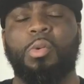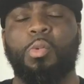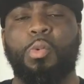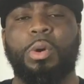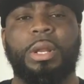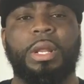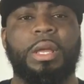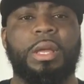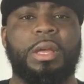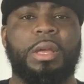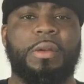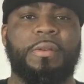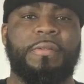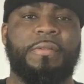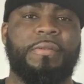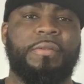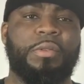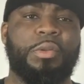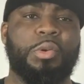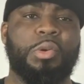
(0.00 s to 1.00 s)
What
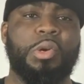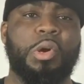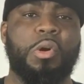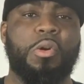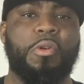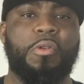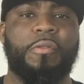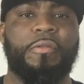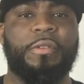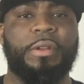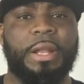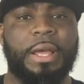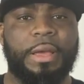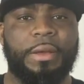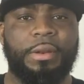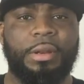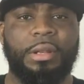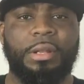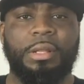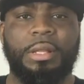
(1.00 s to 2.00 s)
if you go for
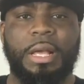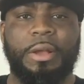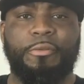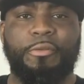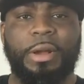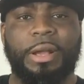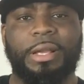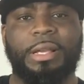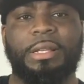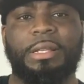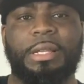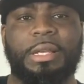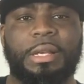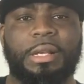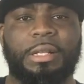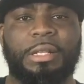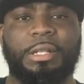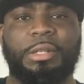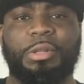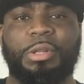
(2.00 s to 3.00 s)
that that record
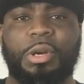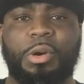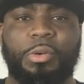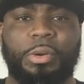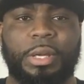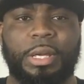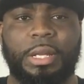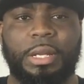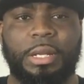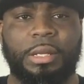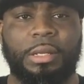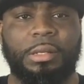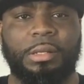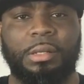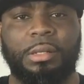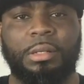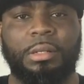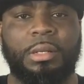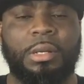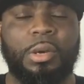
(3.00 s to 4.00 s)
deal and you don't get it?
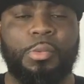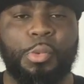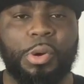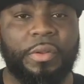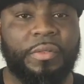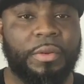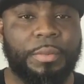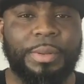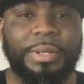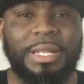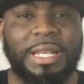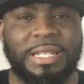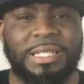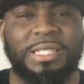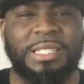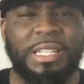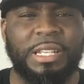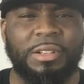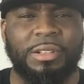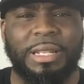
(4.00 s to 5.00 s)
What if you put that
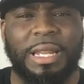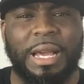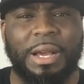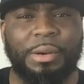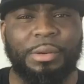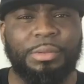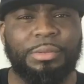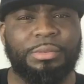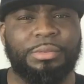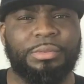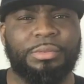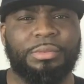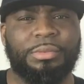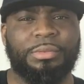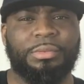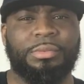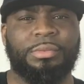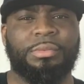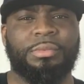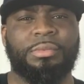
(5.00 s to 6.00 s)
single out
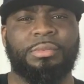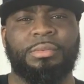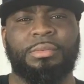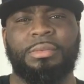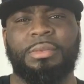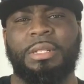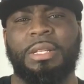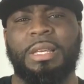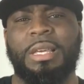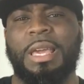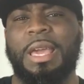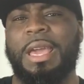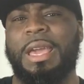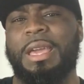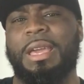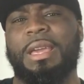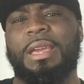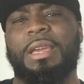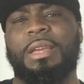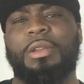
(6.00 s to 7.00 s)

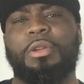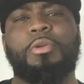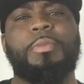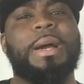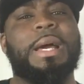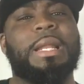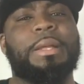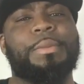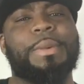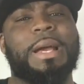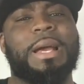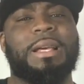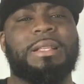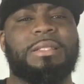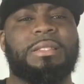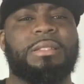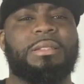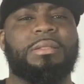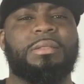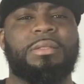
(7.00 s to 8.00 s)
and nobody
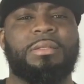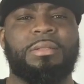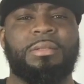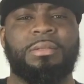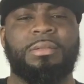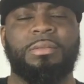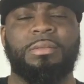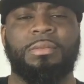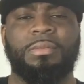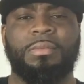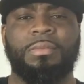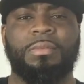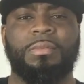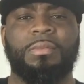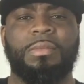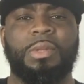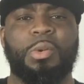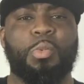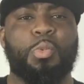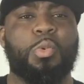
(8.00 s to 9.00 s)
buys it?
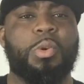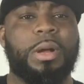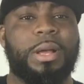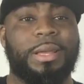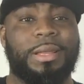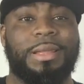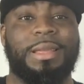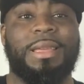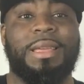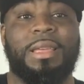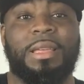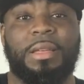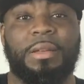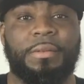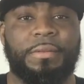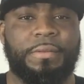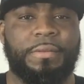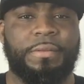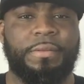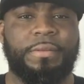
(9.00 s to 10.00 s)
What
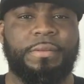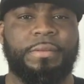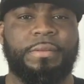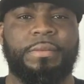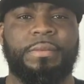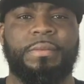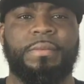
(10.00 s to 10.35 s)
if?